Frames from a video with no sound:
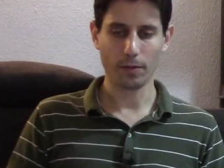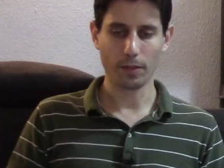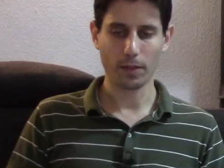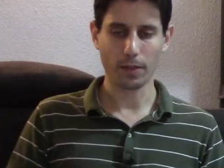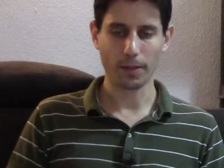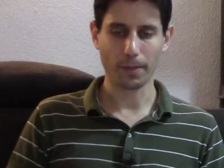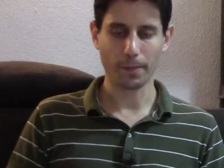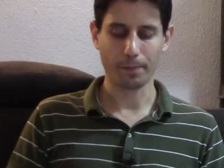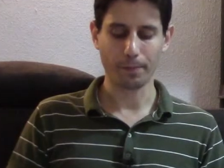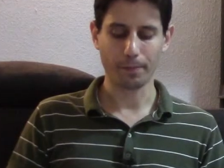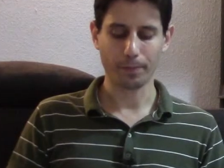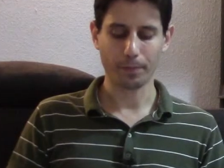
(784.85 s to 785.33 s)

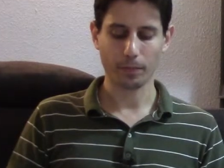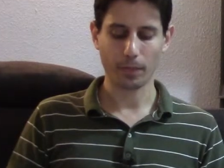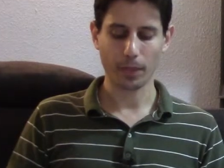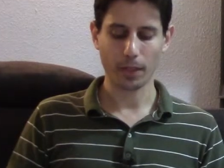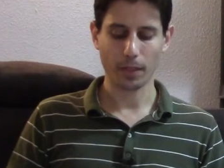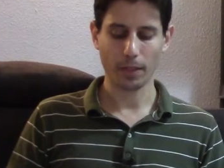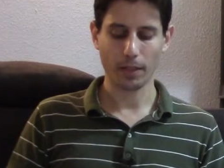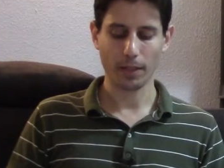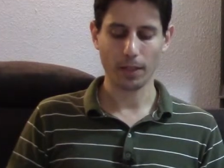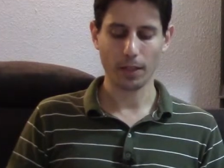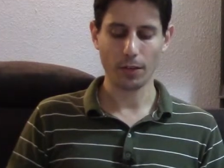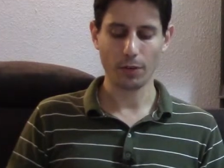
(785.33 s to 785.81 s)
a
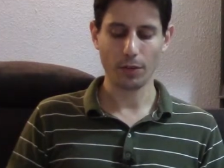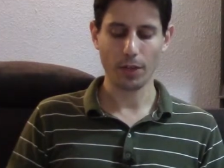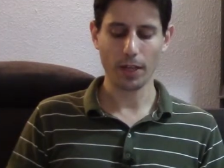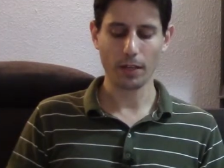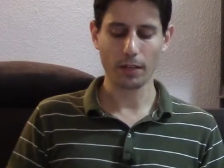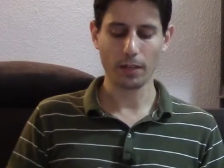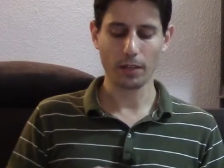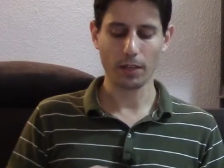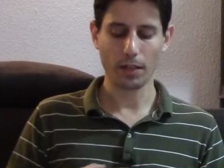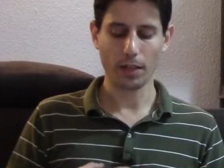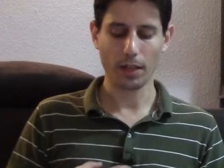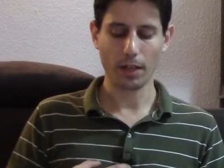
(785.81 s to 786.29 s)

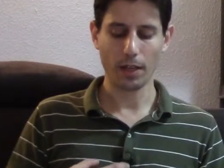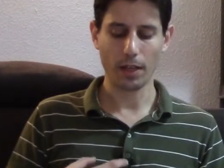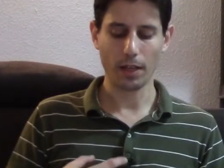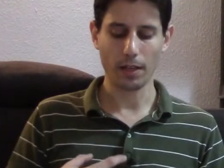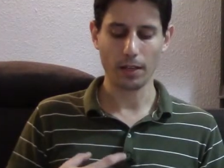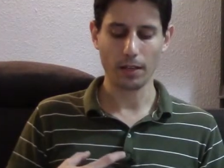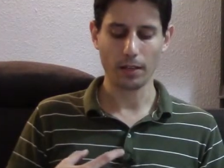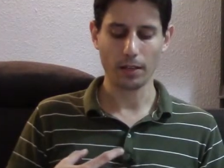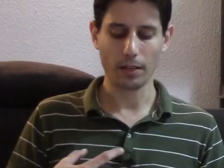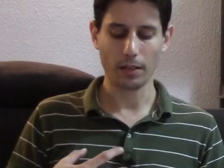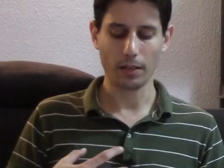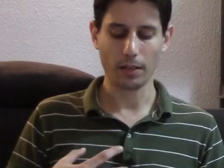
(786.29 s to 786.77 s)
direct
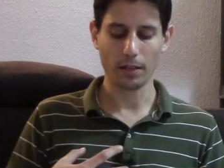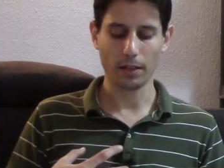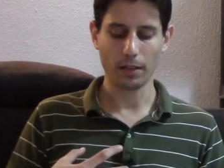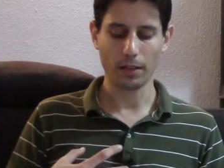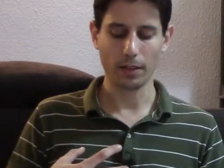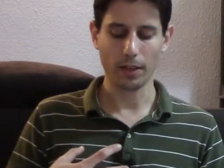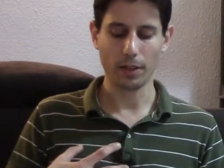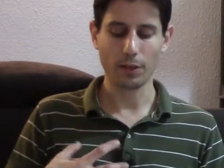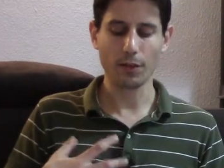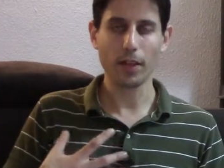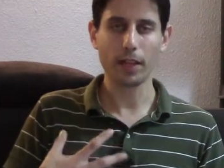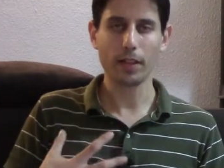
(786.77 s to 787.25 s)

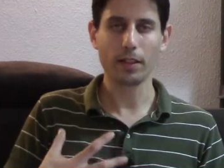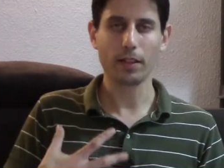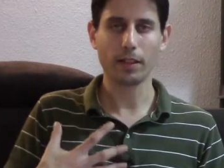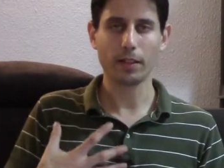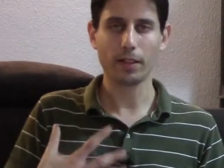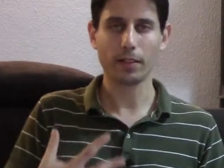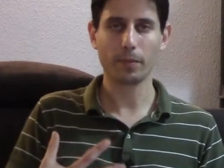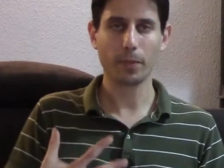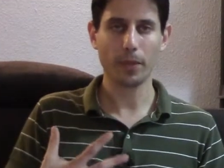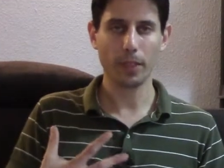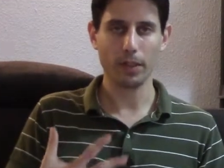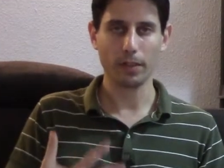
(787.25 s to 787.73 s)

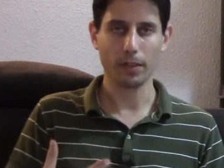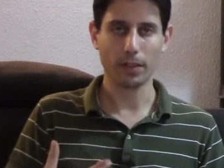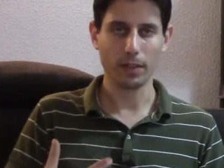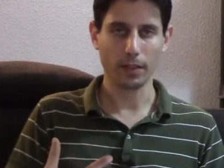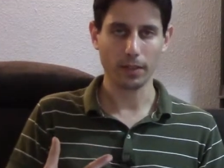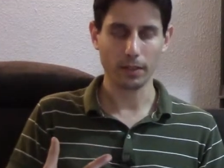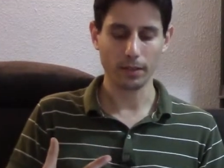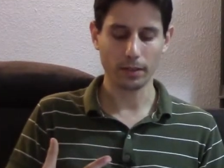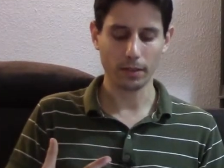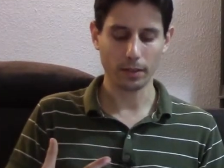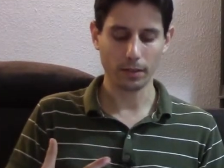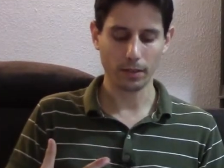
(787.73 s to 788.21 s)

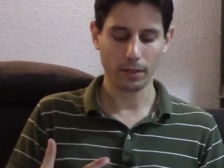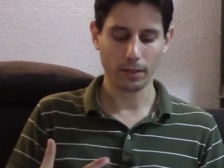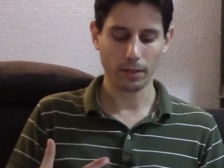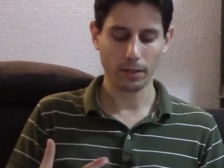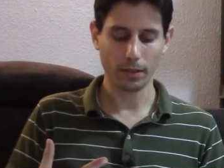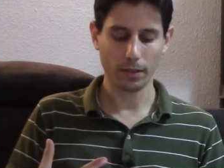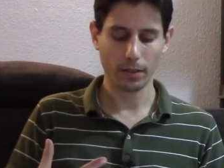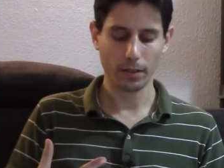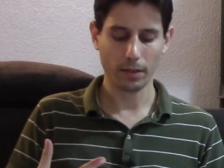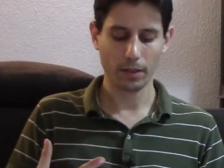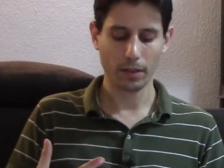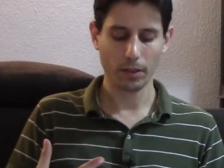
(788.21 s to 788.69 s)
experience
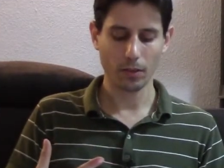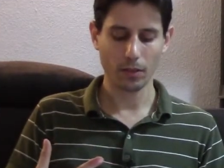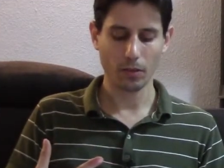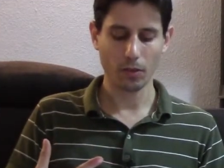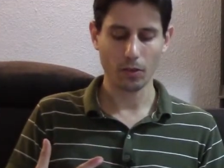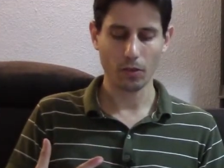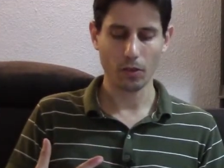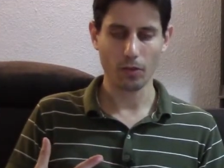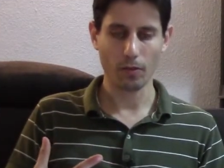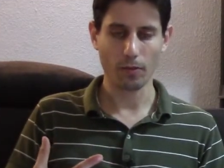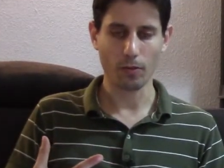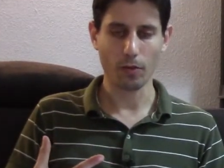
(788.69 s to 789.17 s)

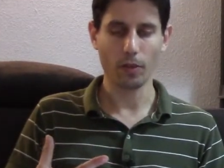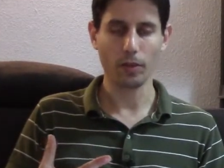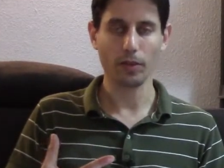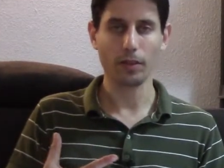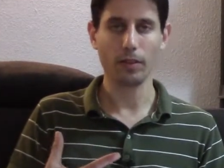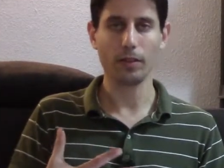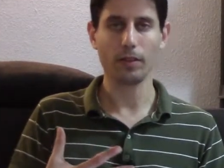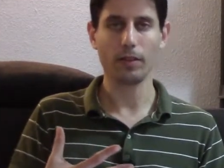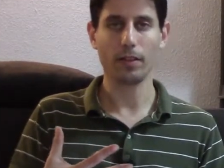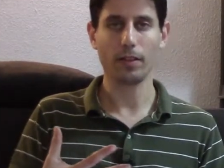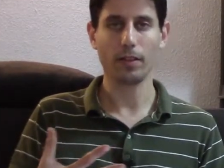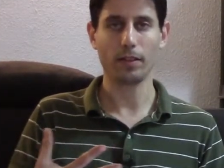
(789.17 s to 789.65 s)
of all
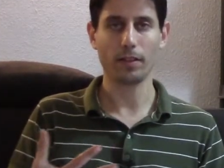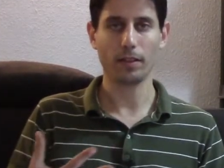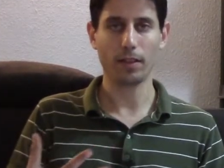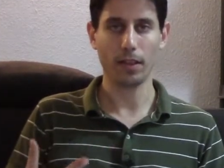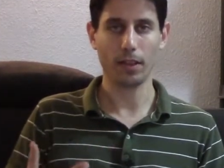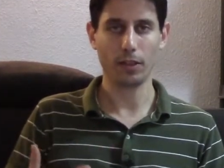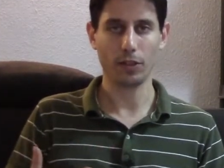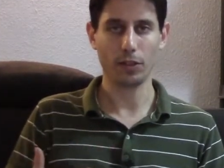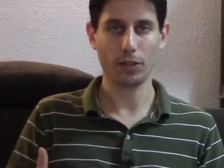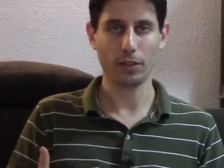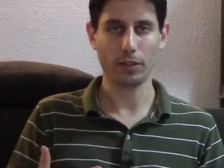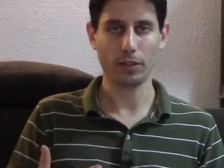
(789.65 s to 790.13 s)
these
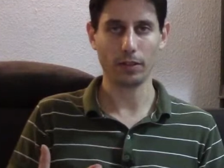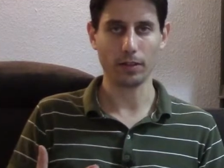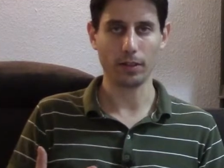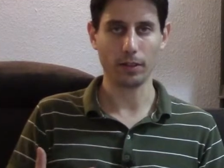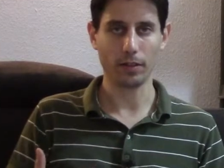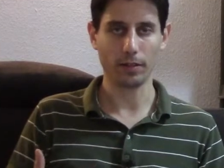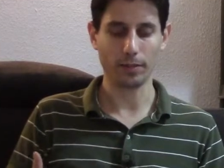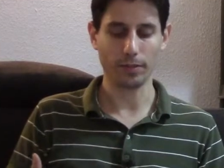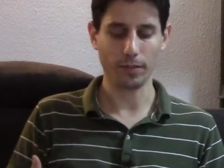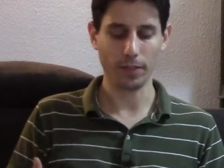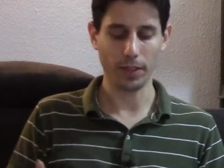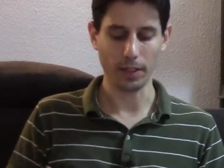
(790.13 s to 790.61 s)
sensations
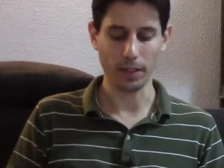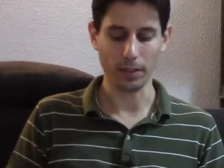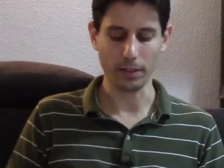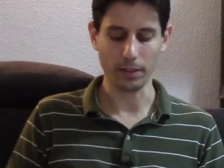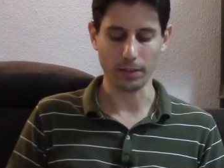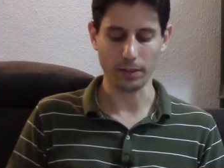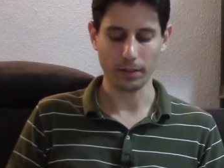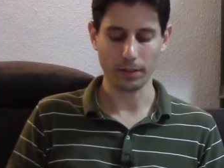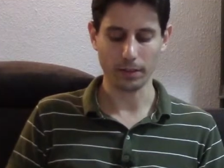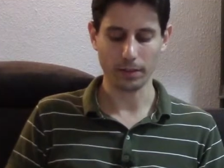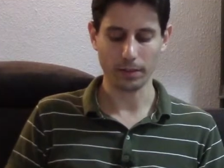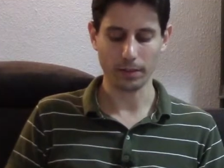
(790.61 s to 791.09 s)
and
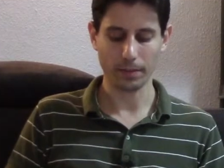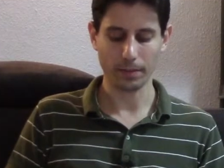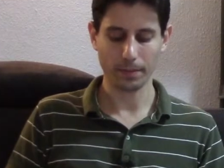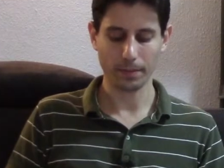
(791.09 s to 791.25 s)
feelings.